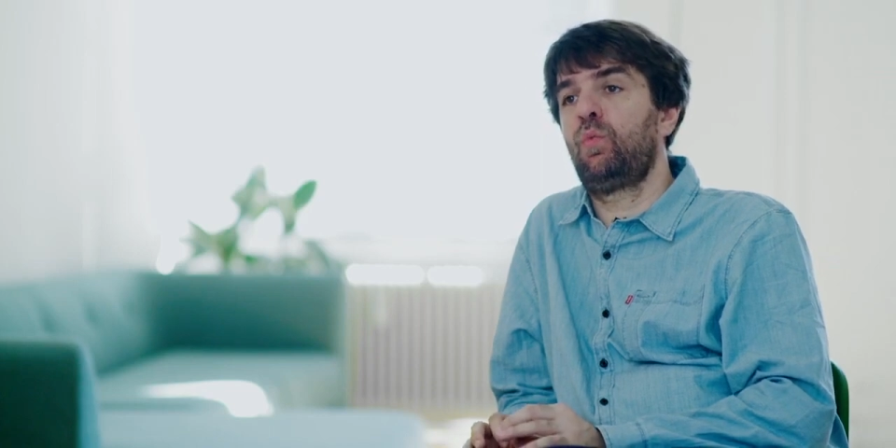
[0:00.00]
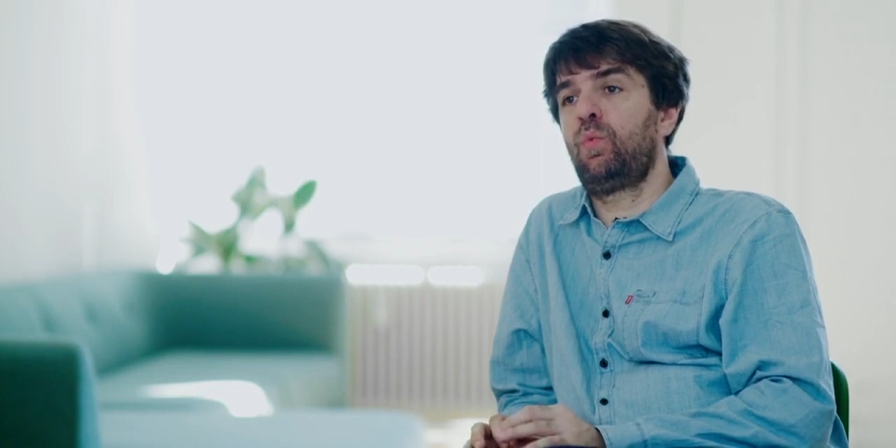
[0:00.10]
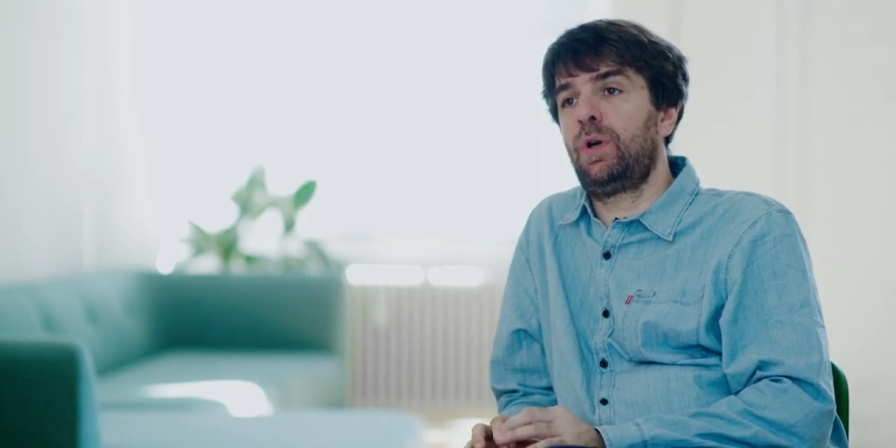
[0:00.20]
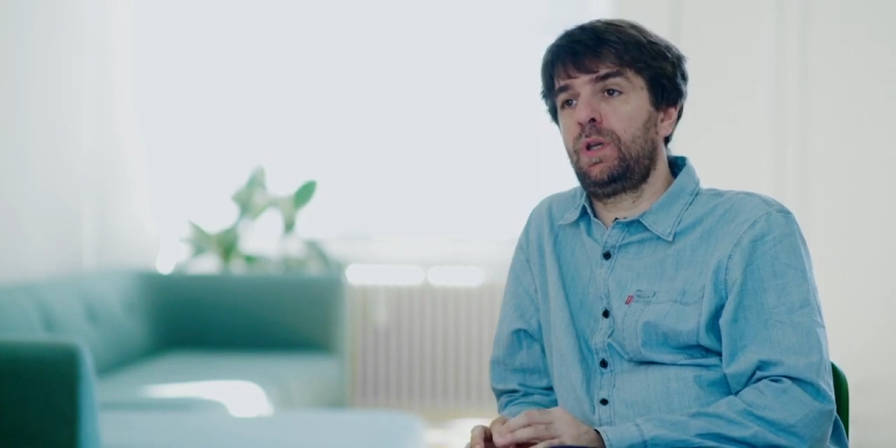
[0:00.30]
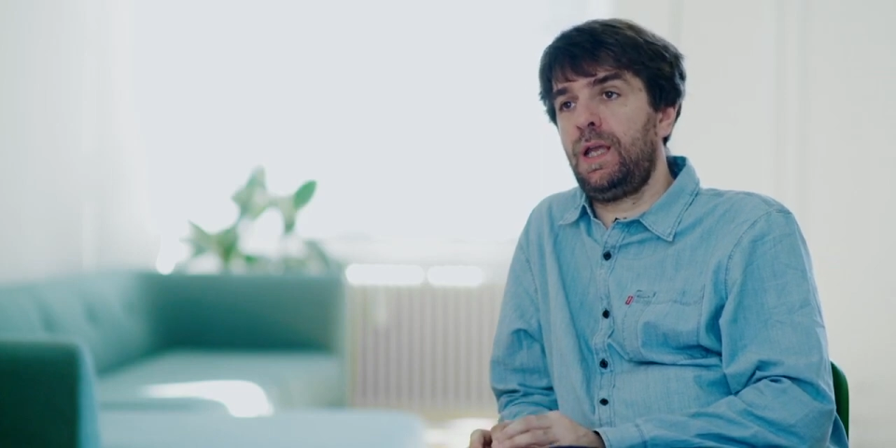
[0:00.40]

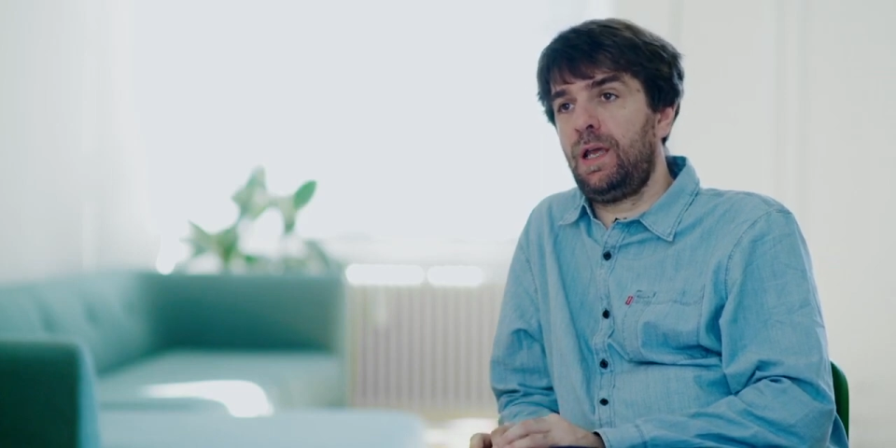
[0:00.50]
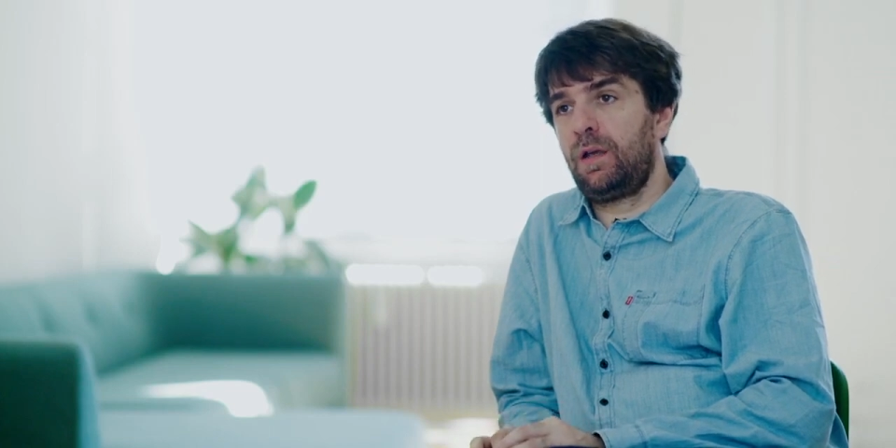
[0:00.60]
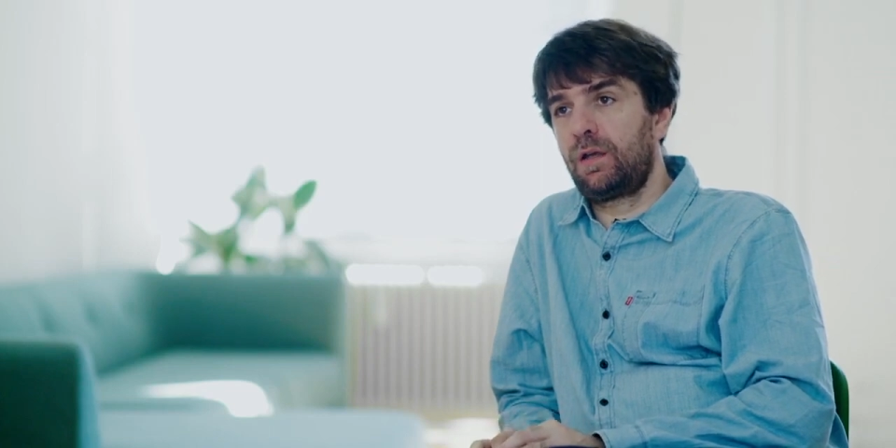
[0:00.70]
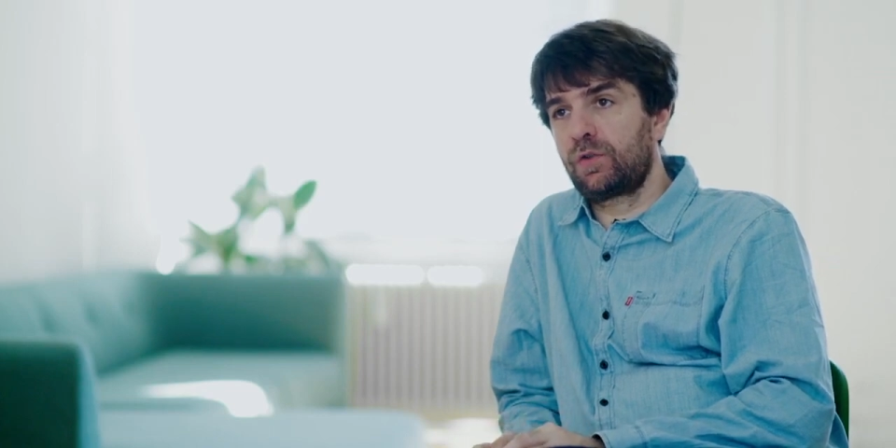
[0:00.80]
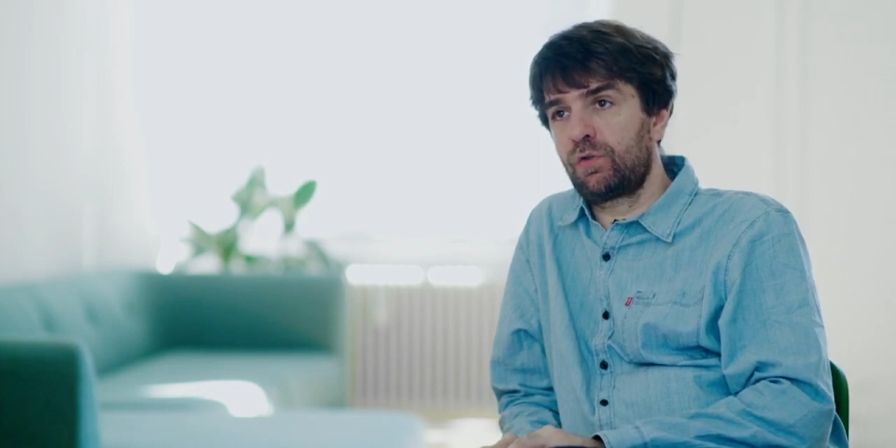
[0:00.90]
were
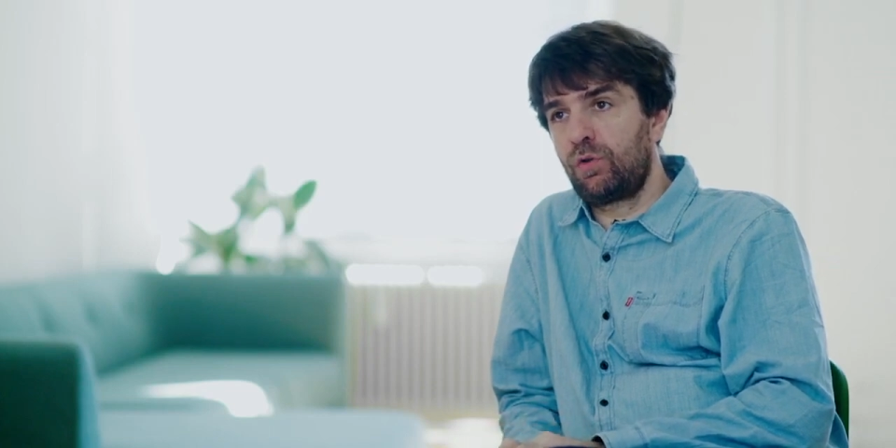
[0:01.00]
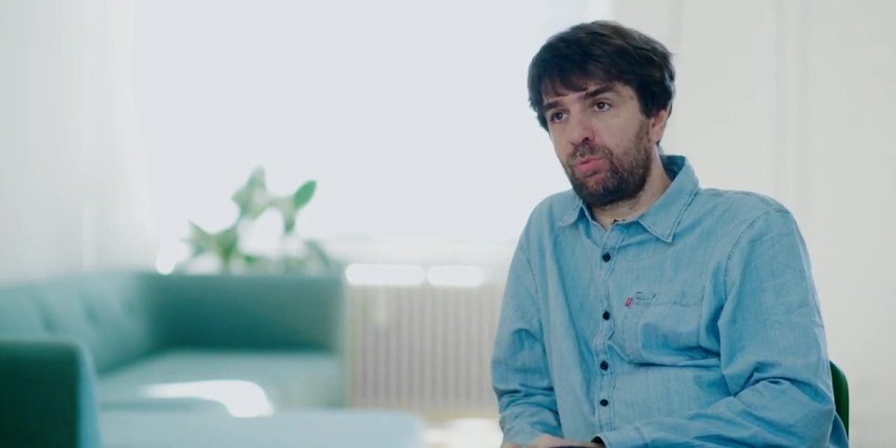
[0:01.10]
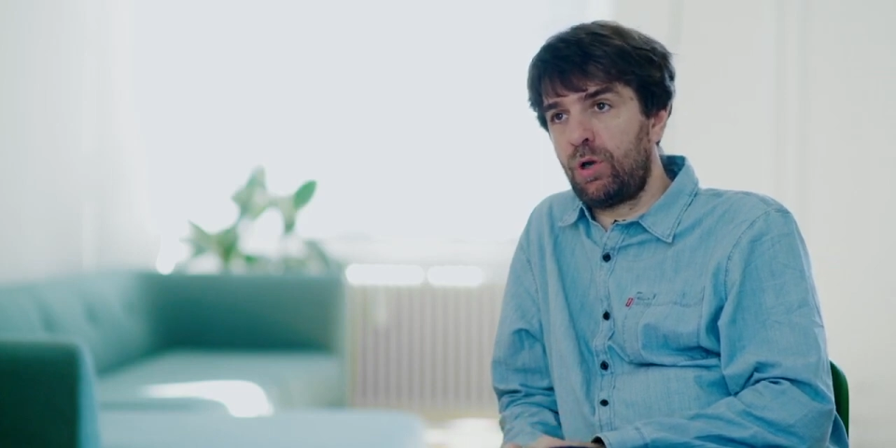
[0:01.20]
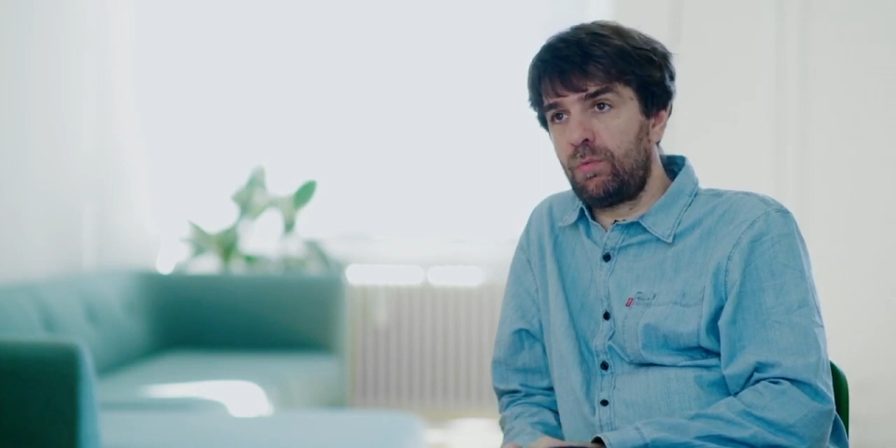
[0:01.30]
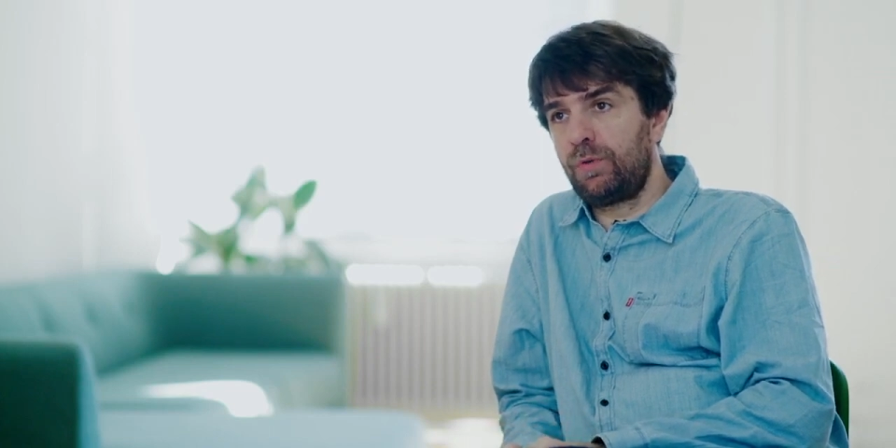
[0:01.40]
analogous to the
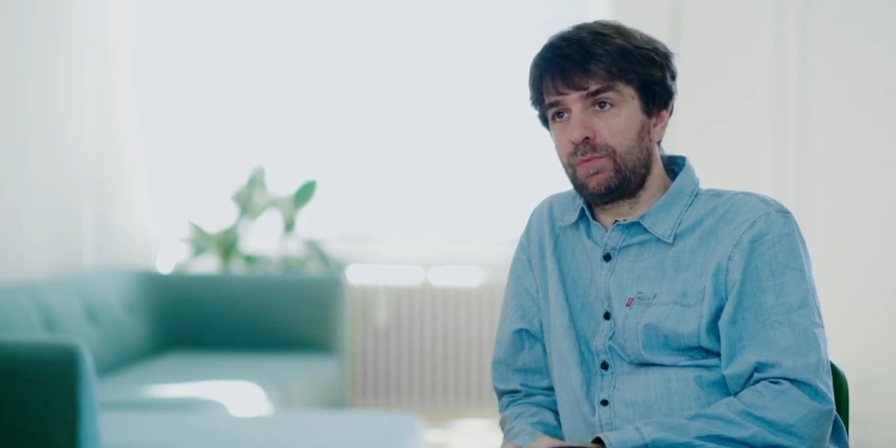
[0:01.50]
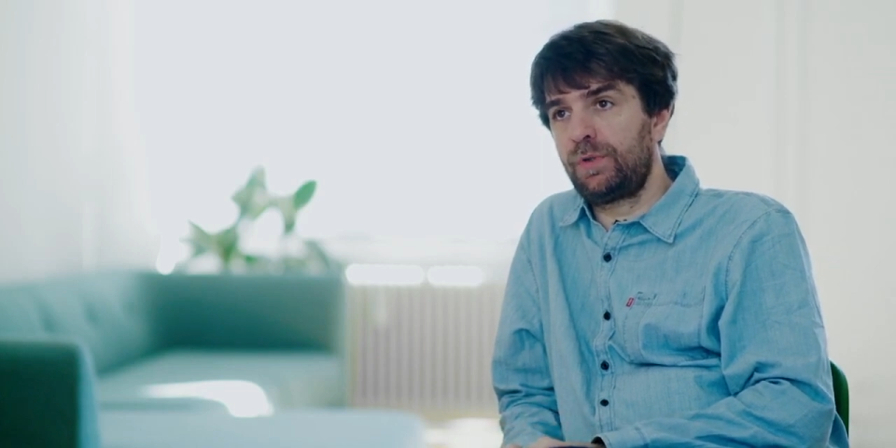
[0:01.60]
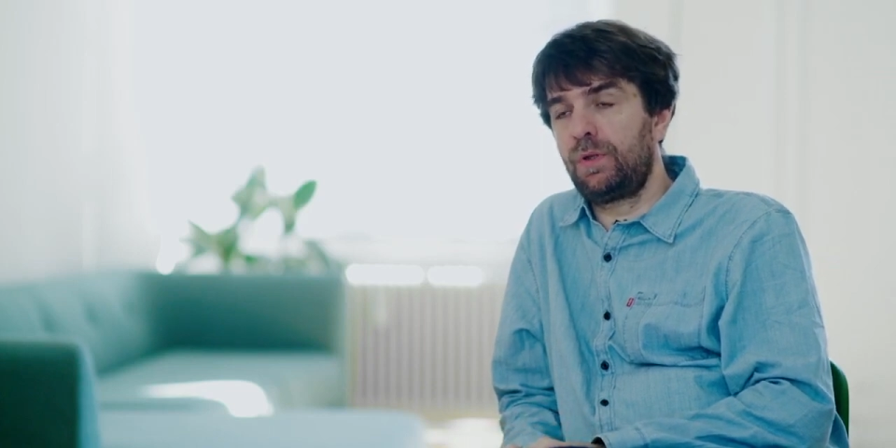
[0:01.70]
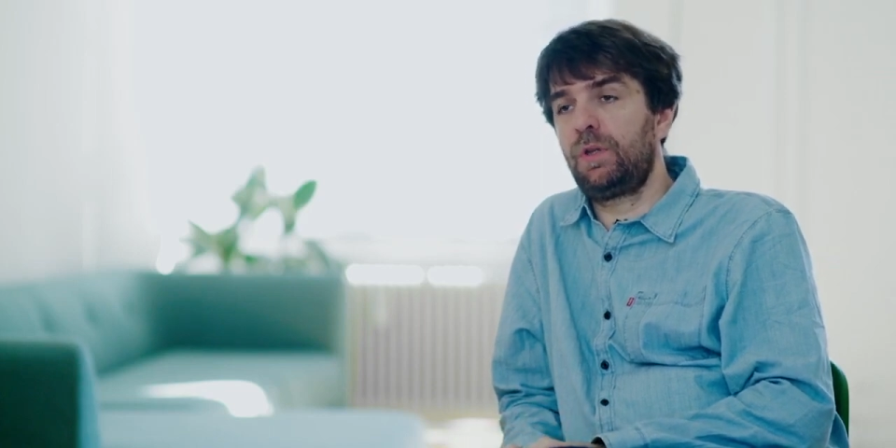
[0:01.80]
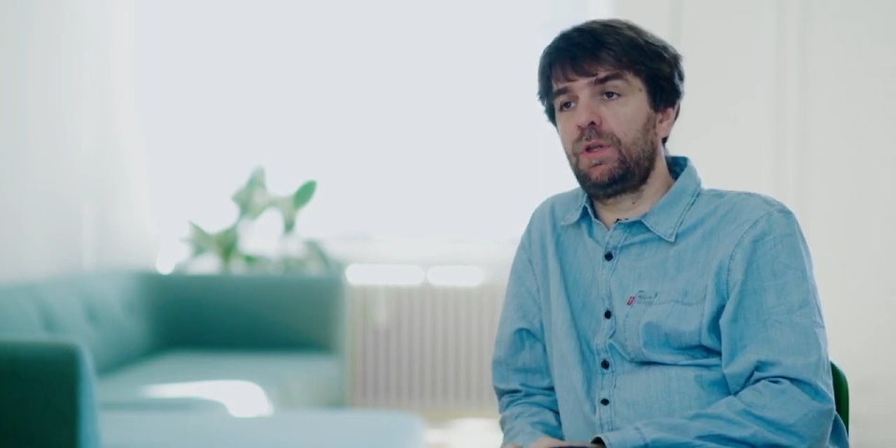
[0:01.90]
problems in the